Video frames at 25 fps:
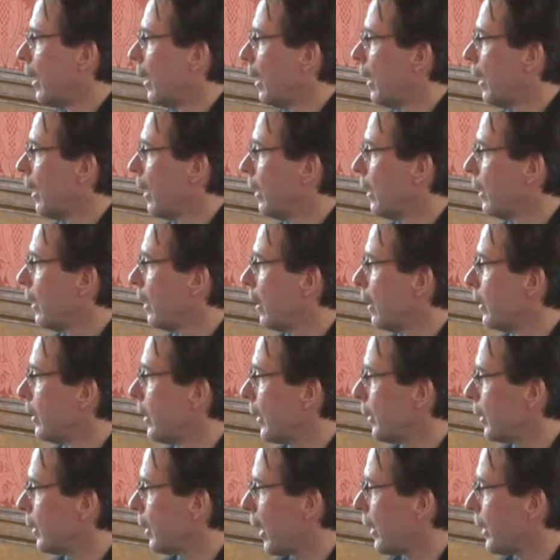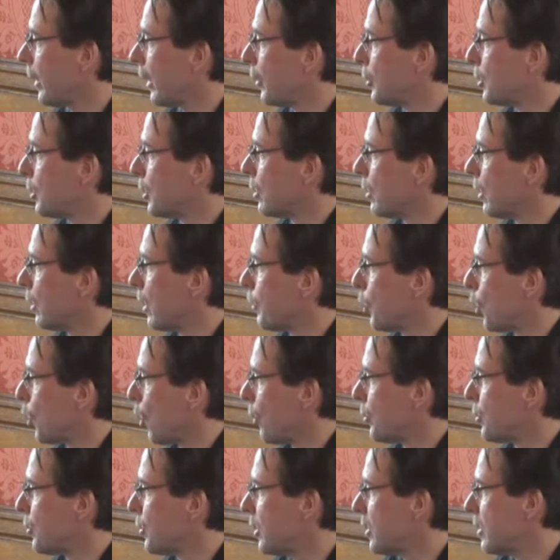Another analytic
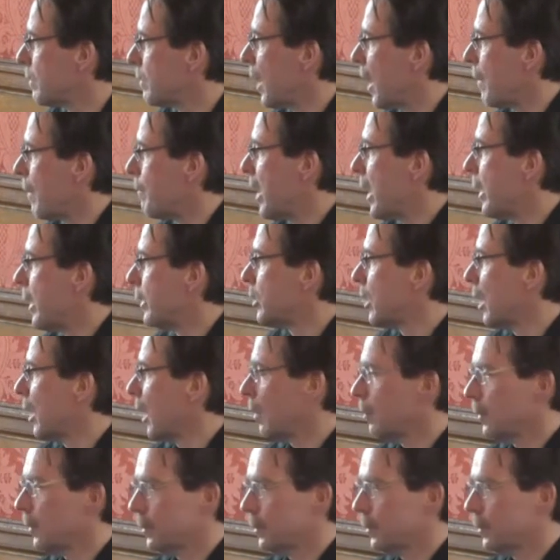approach is by Bennett